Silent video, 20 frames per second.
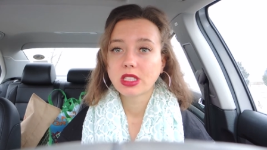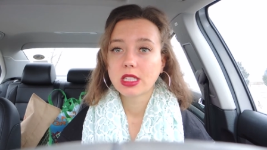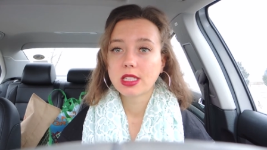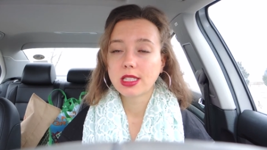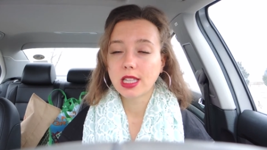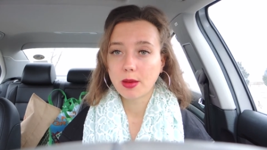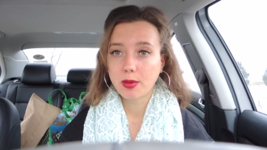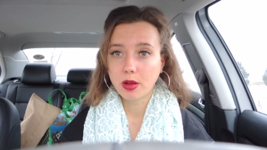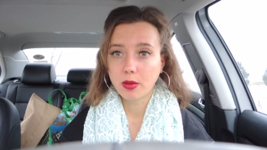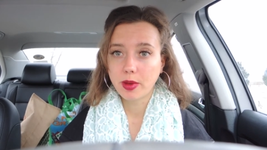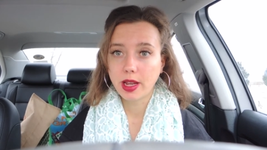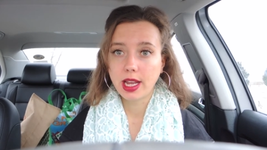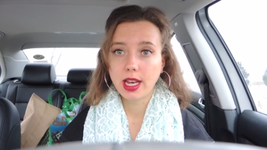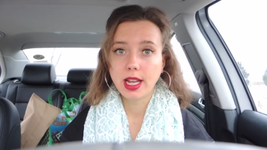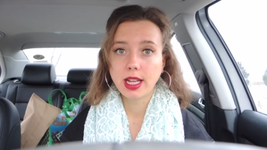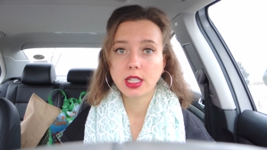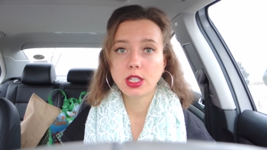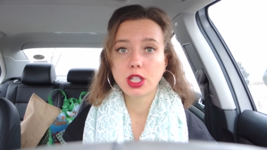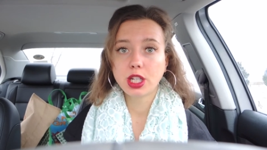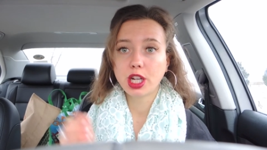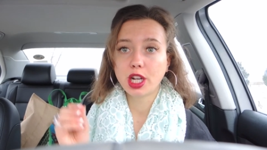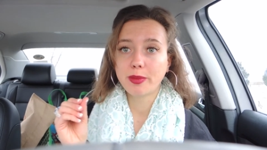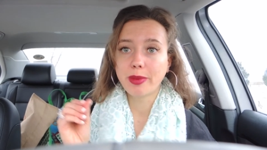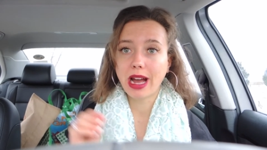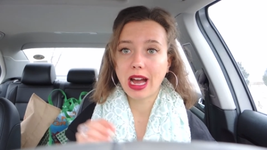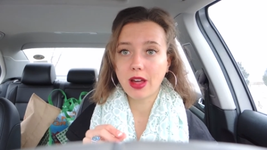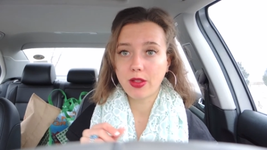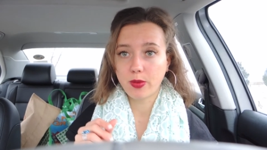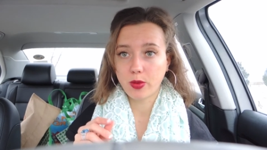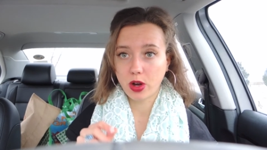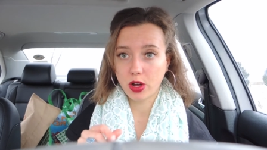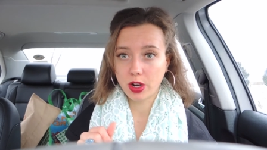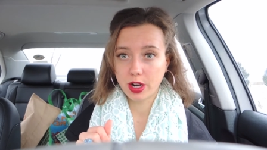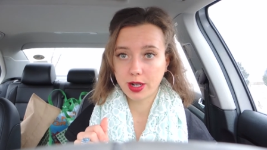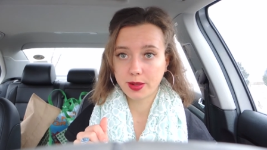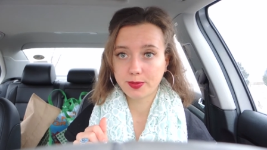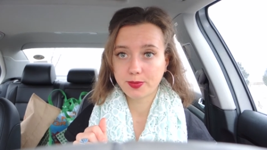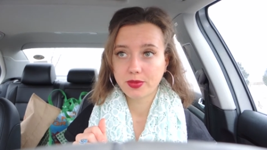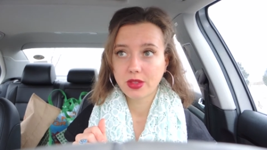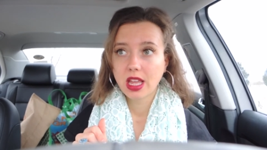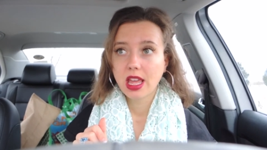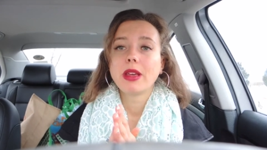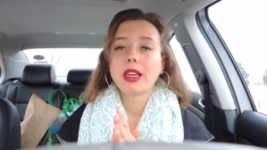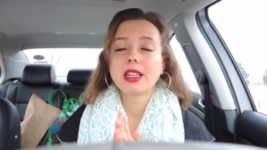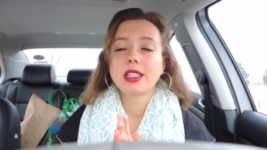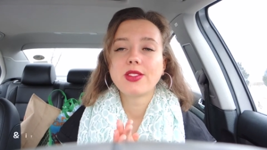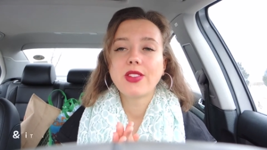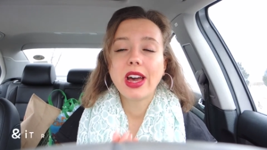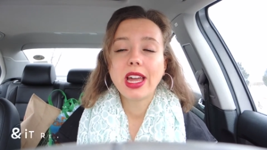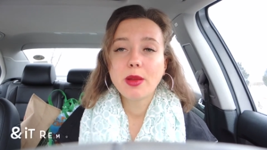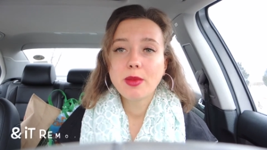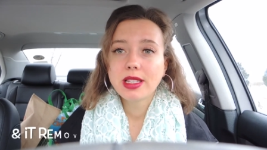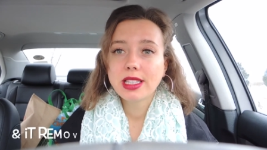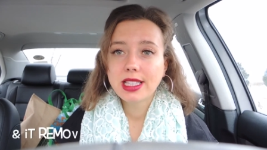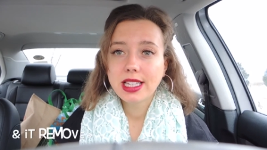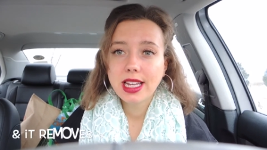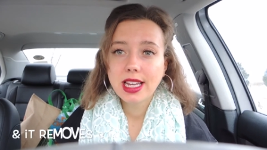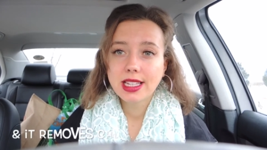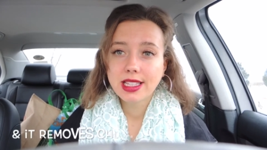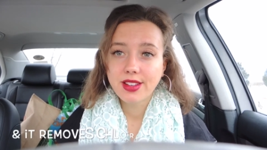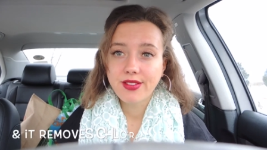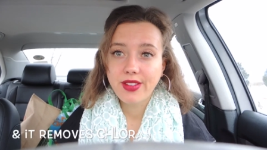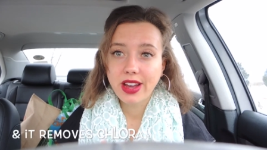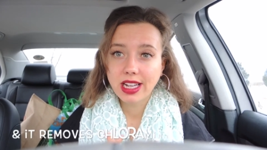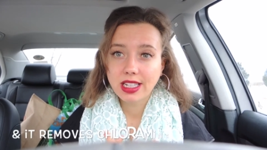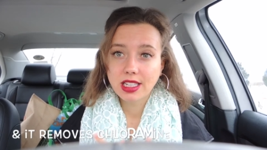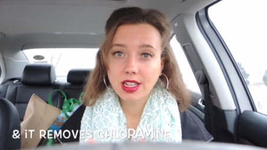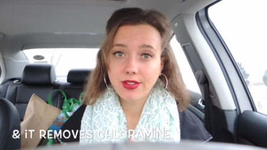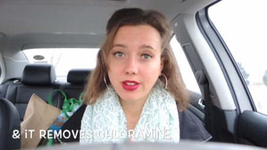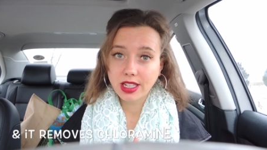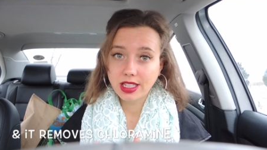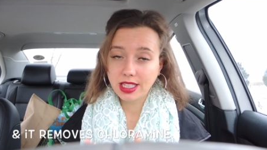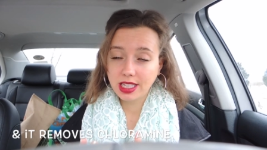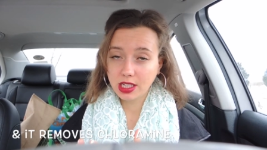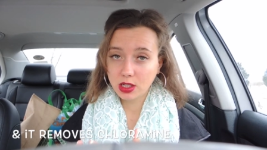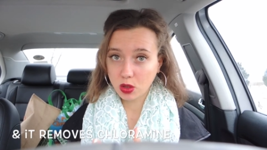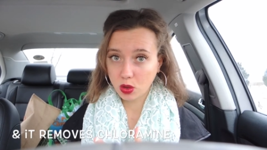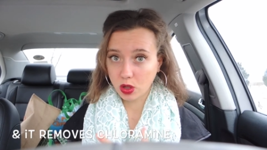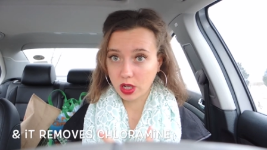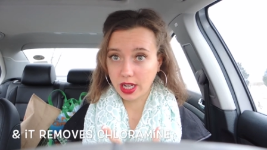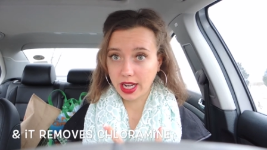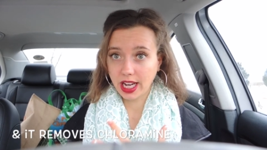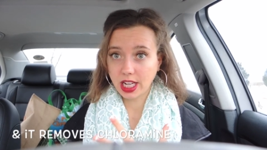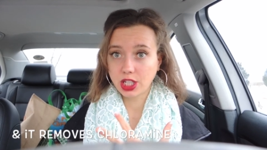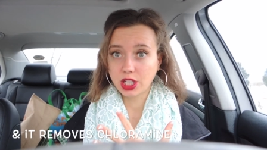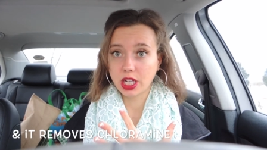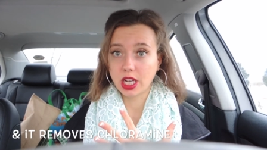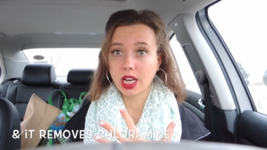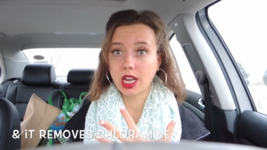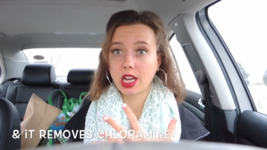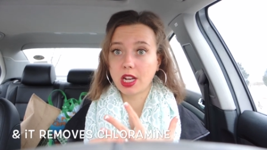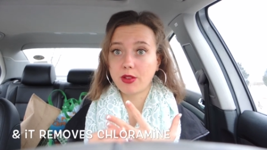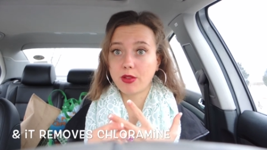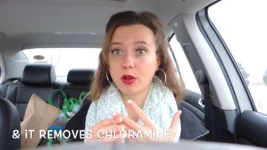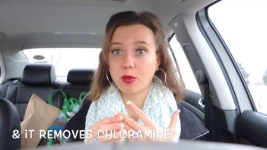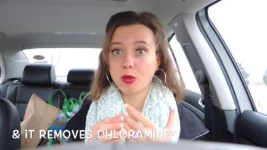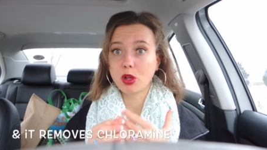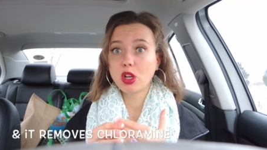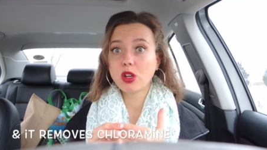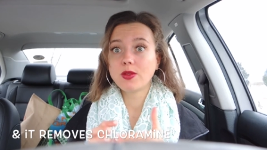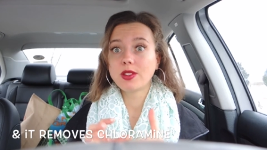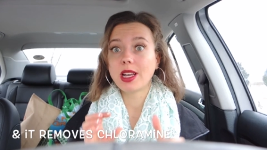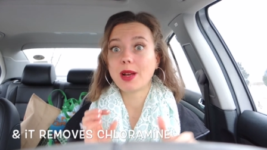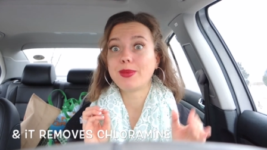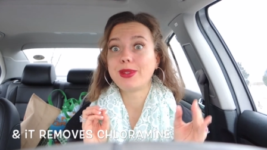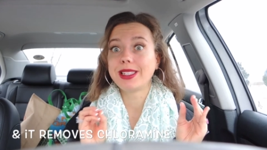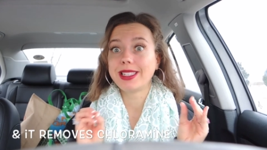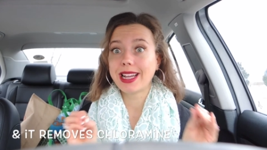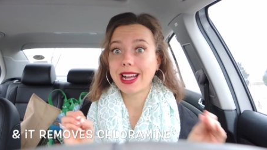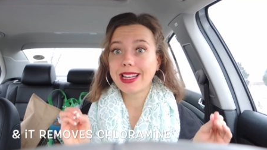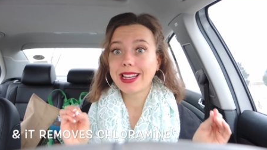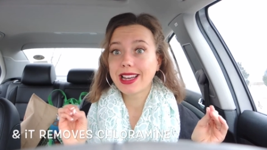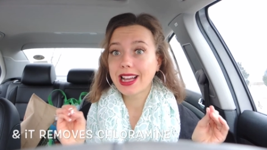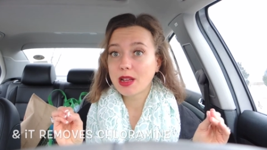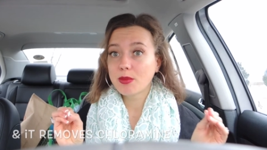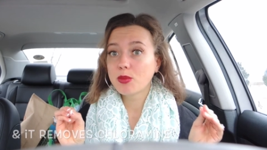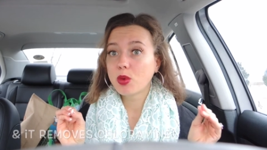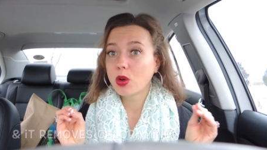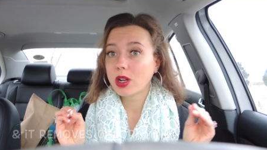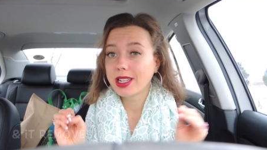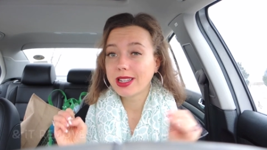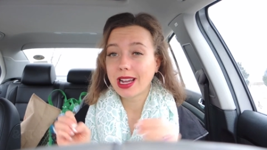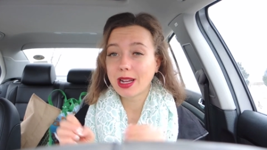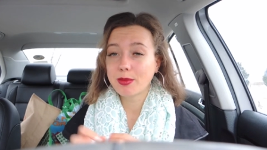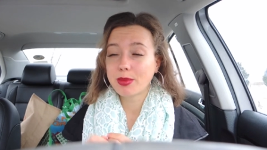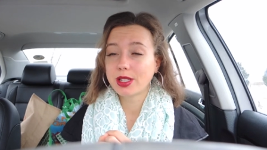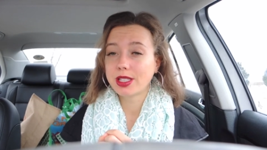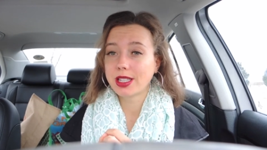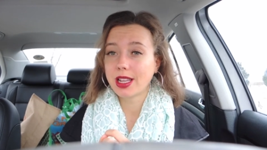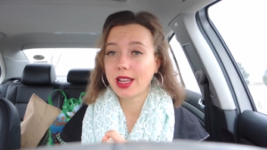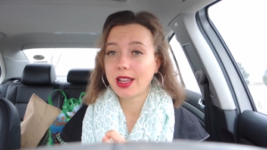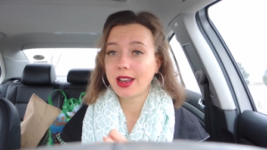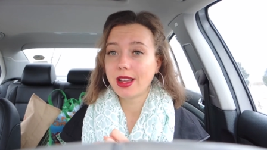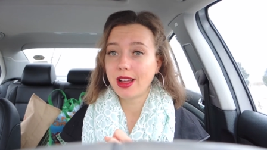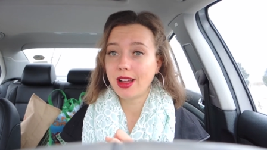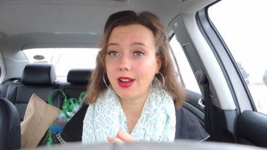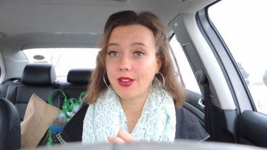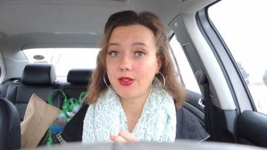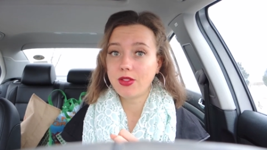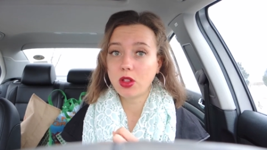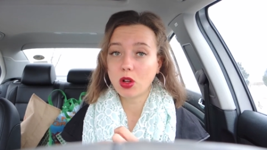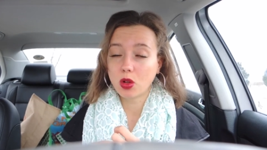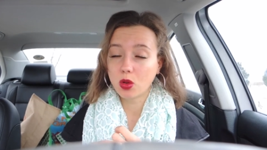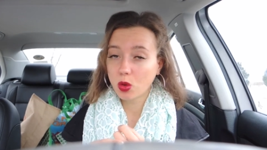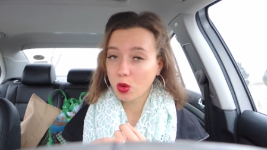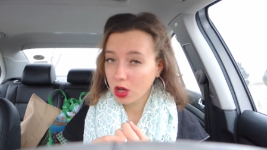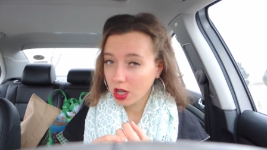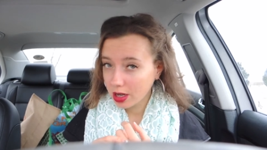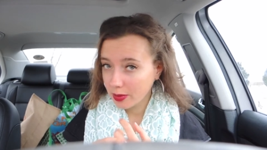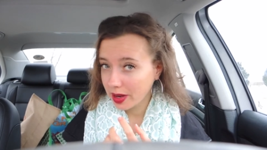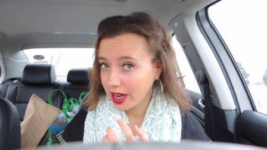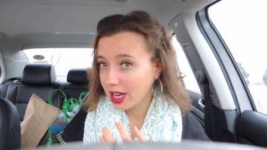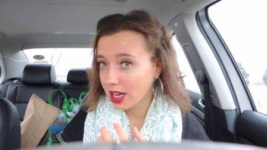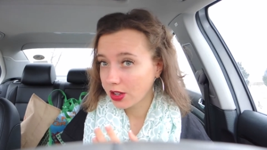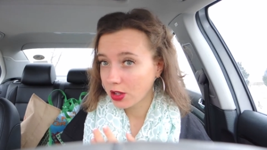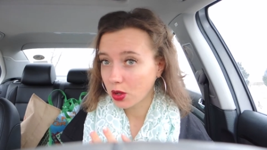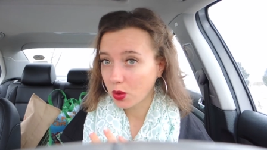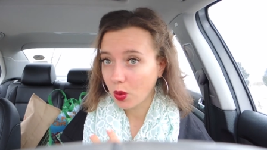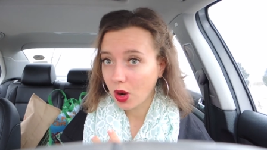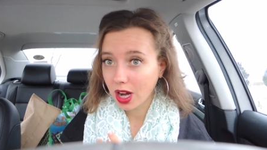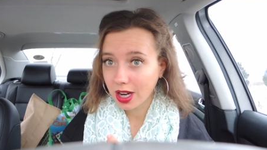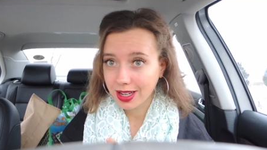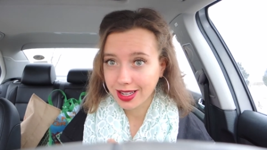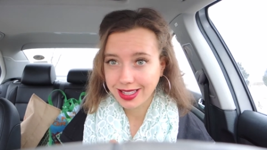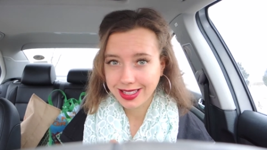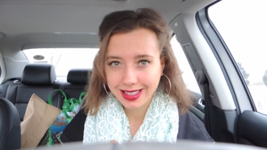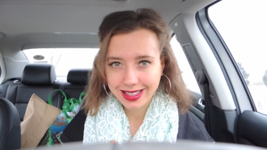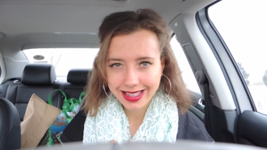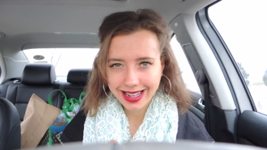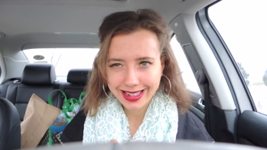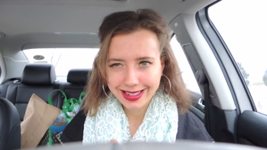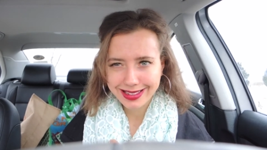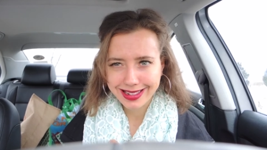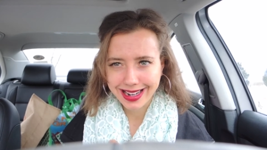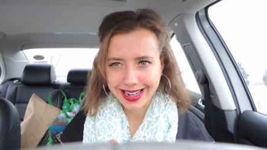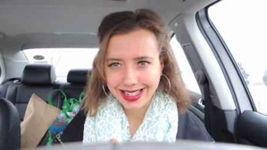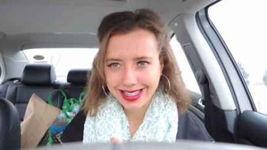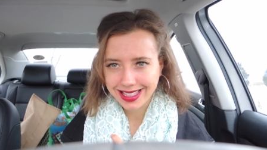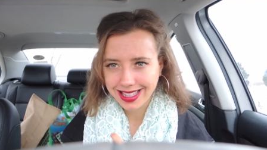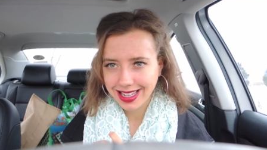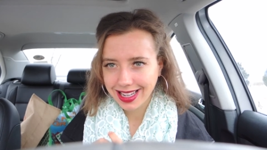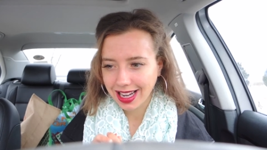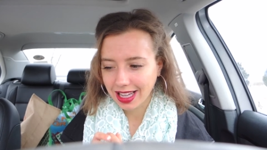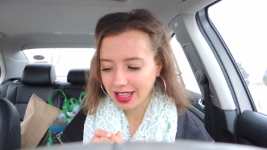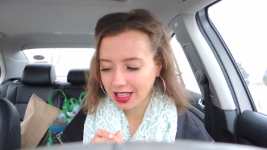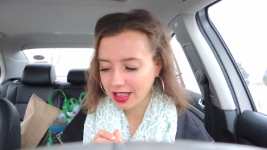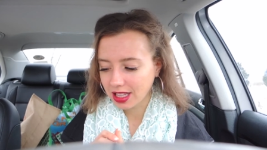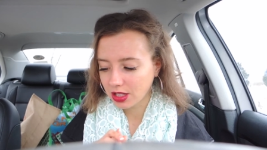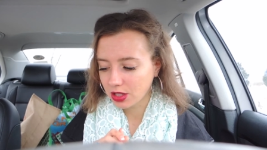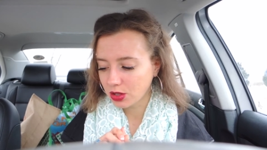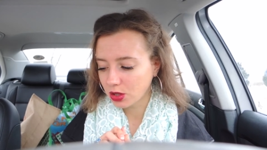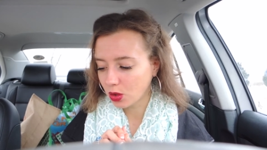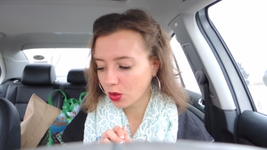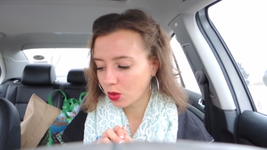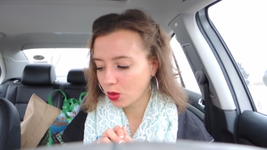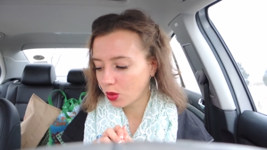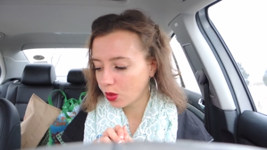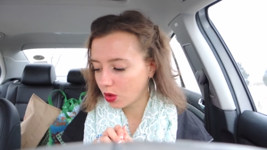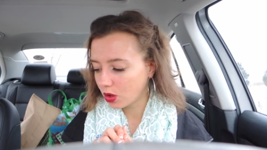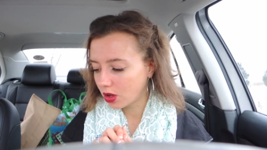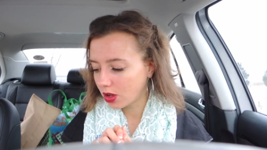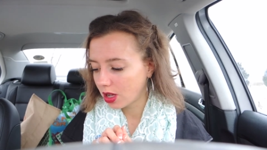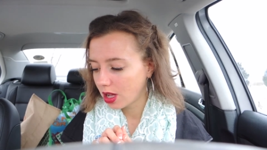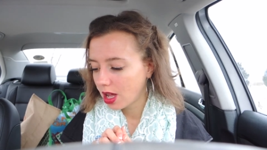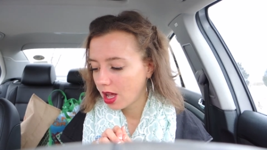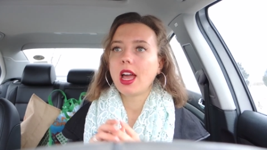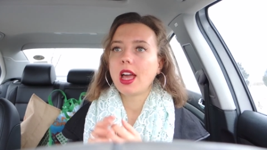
supplement into your bath water, because vitamin C is effective at dechlorination and it removes up to 99.9% of the chloramine in your water. Isn't that crazy? I think that's so cool.